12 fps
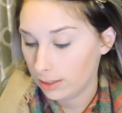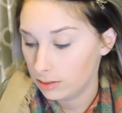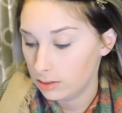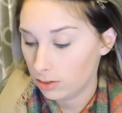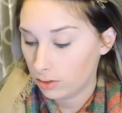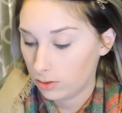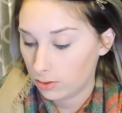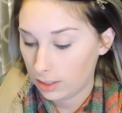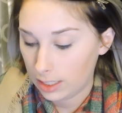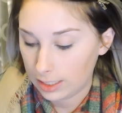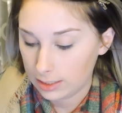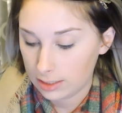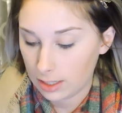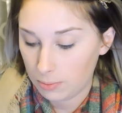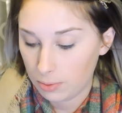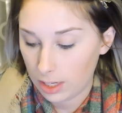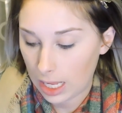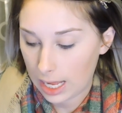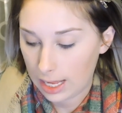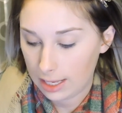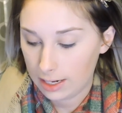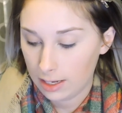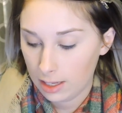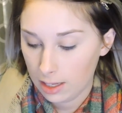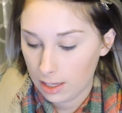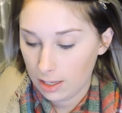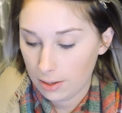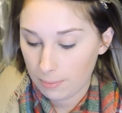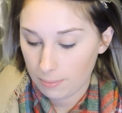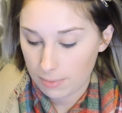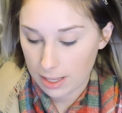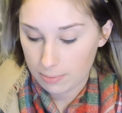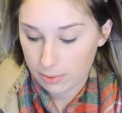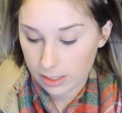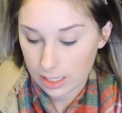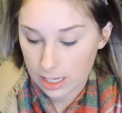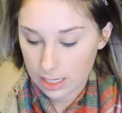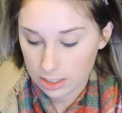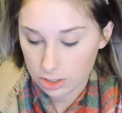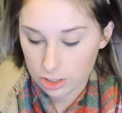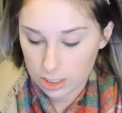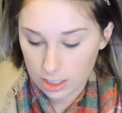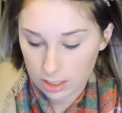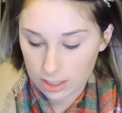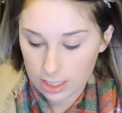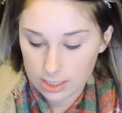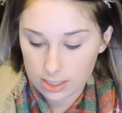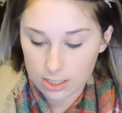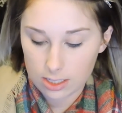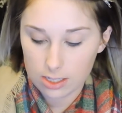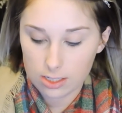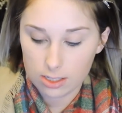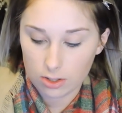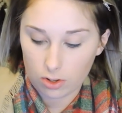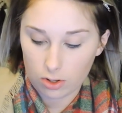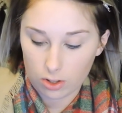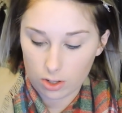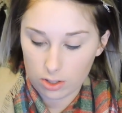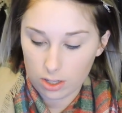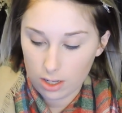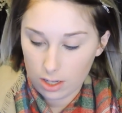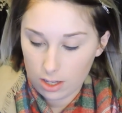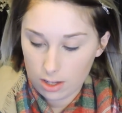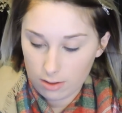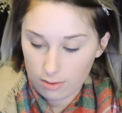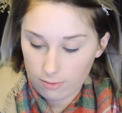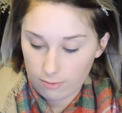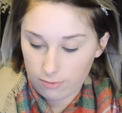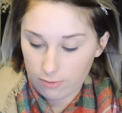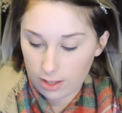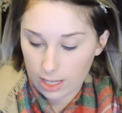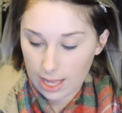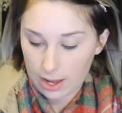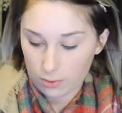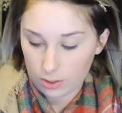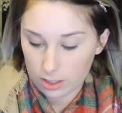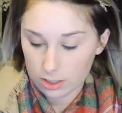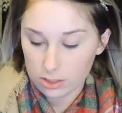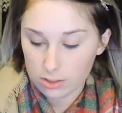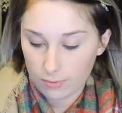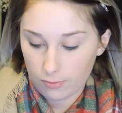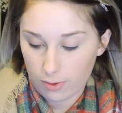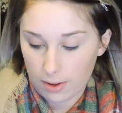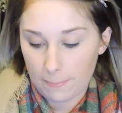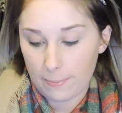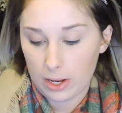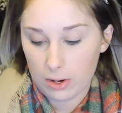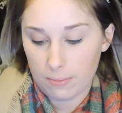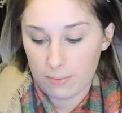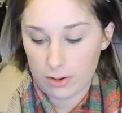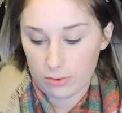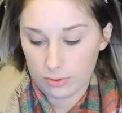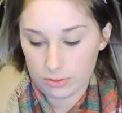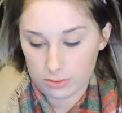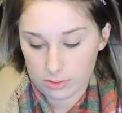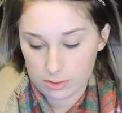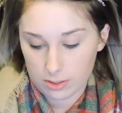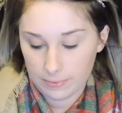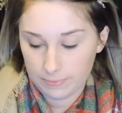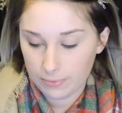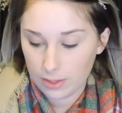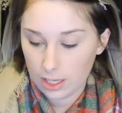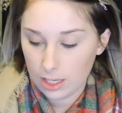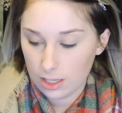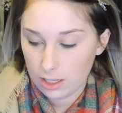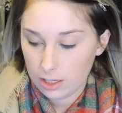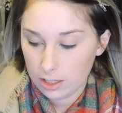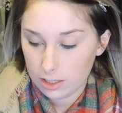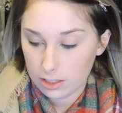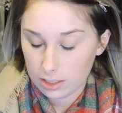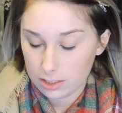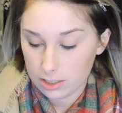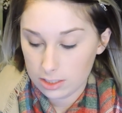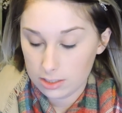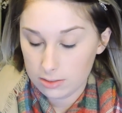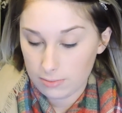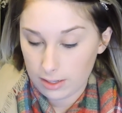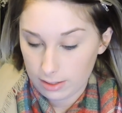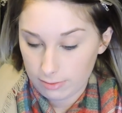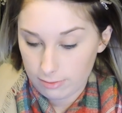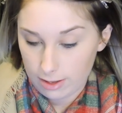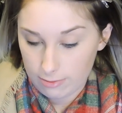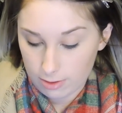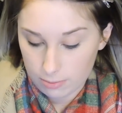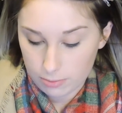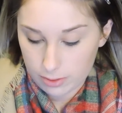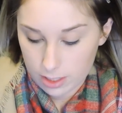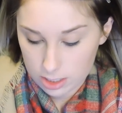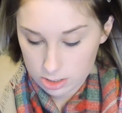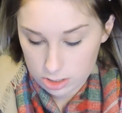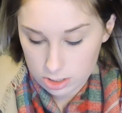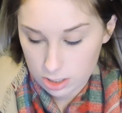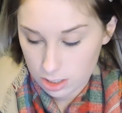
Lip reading: So next I'll put on my blush. This is called Flowers from bareMinerals. This is my favorite blush.